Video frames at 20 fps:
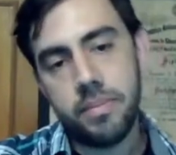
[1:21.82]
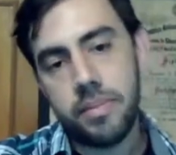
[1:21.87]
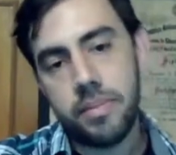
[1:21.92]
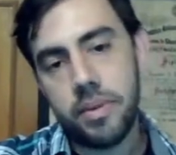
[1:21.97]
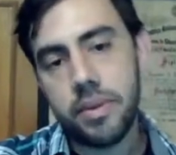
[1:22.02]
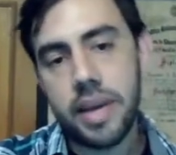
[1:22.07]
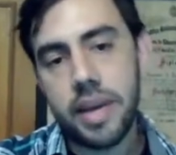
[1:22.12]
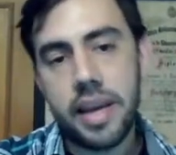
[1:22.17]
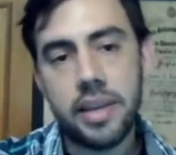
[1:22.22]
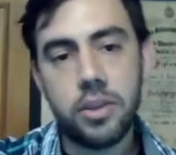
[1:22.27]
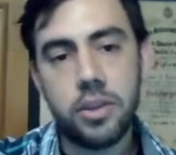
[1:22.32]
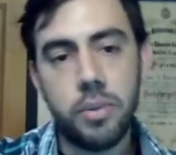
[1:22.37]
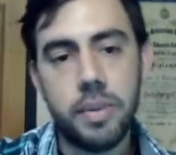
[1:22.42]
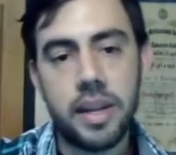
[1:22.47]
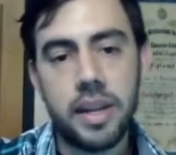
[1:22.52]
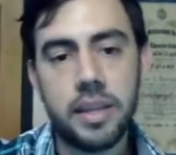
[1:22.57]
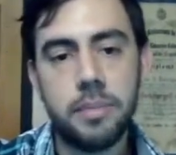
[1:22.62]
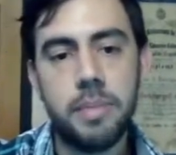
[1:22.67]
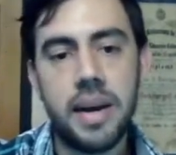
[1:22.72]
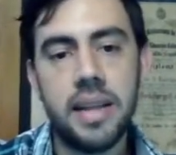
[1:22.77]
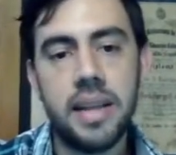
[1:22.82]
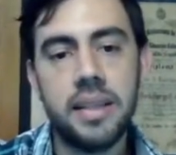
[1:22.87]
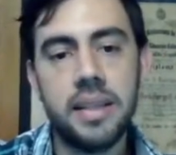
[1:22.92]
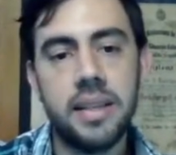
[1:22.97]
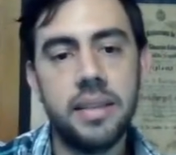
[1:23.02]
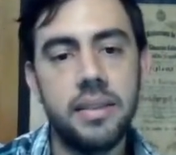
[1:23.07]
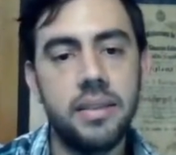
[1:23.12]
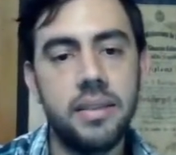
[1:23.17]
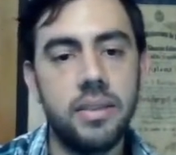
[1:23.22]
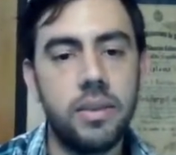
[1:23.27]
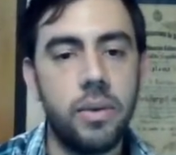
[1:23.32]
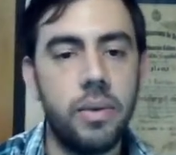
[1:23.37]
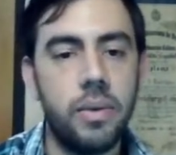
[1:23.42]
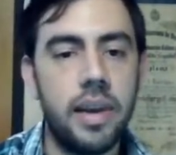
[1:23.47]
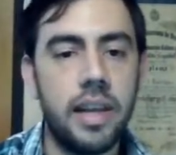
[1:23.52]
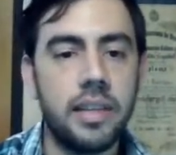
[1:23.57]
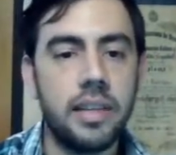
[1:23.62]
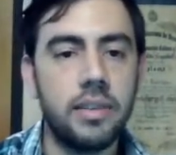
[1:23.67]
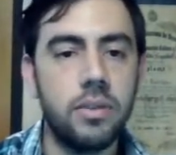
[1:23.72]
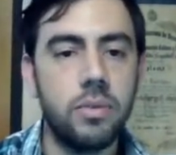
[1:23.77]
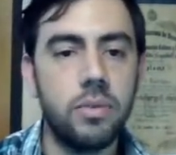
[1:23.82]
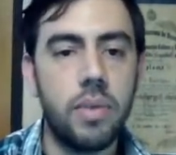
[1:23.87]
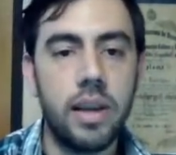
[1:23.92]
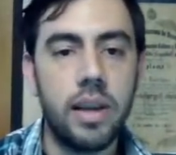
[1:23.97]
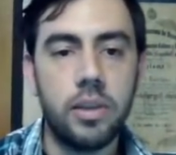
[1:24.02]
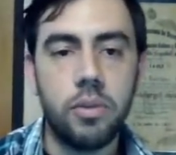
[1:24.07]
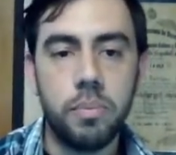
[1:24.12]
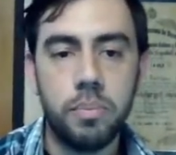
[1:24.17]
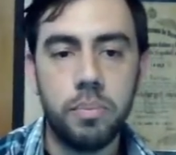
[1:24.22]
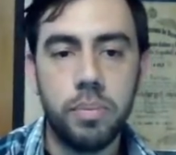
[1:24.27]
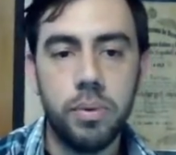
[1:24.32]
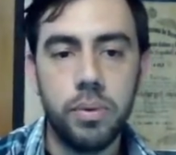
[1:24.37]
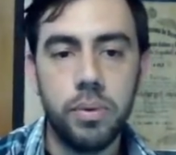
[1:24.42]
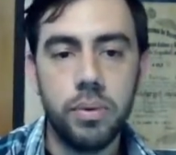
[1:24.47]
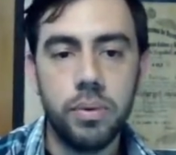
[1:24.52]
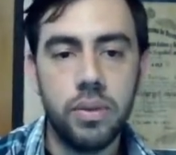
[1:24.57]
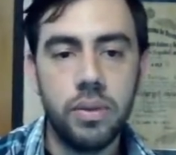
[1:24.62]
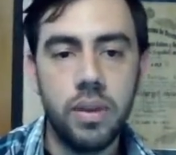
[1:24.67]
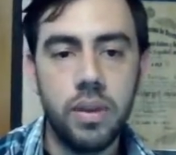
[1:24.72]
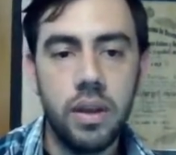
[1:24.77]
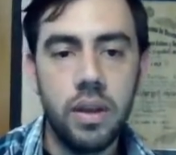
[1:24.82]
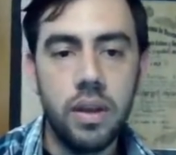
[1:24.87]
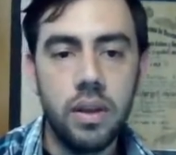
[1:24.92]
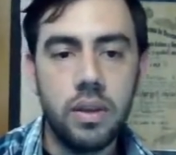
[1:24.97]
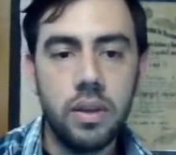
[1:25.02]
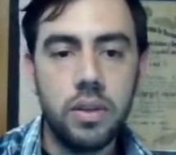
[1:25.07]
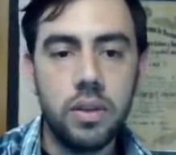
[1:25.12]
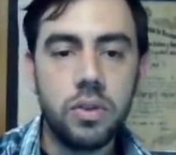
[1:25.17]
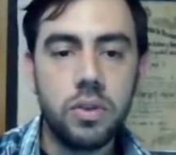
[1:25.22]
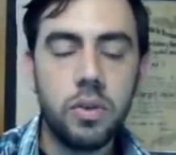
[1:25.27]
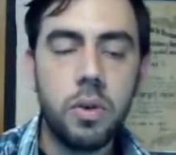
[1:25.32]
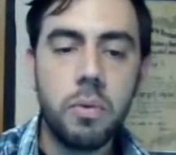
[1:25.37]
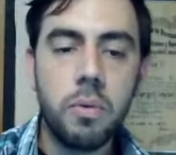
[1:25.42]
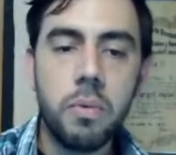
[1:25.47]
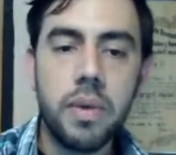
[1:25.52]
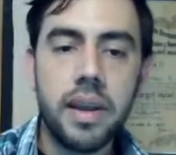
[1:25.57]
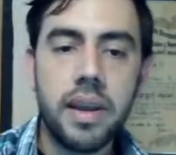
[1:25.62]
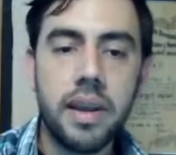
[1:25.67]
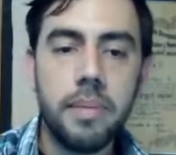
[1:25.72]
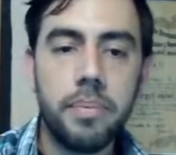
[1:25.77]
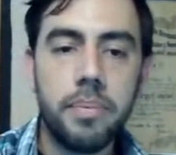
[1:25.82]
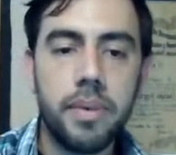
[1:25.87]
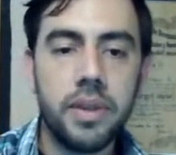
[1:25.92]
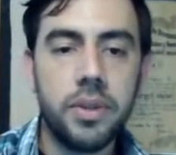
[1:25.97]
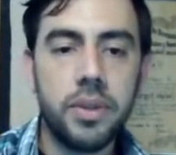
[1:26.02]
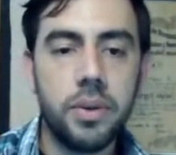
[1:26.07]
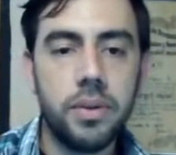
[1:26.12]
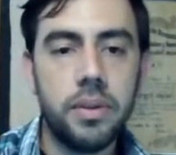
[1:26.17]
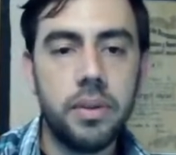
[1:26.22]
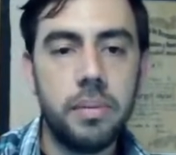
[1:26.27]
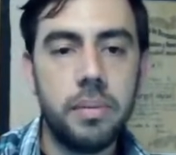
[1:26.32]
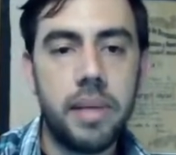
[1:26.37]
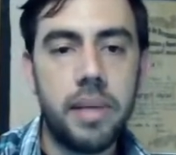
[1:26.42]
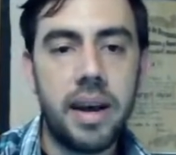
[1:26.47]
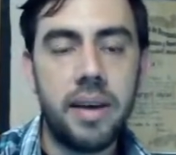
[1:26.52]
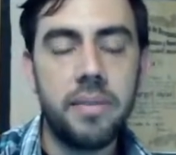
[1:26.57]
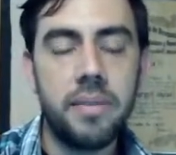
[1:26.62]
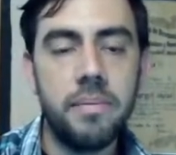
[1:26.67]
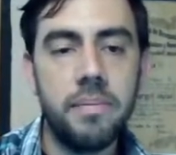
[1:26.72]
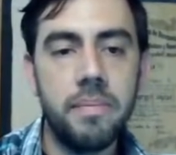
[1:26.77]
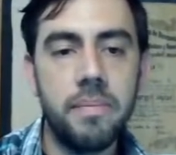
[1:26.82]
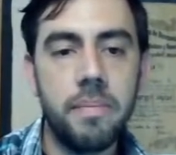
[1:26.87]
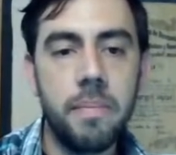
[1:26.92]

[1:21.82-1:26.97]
okay, is overexpanded. So let's try to put some quickly pressure on the pawn.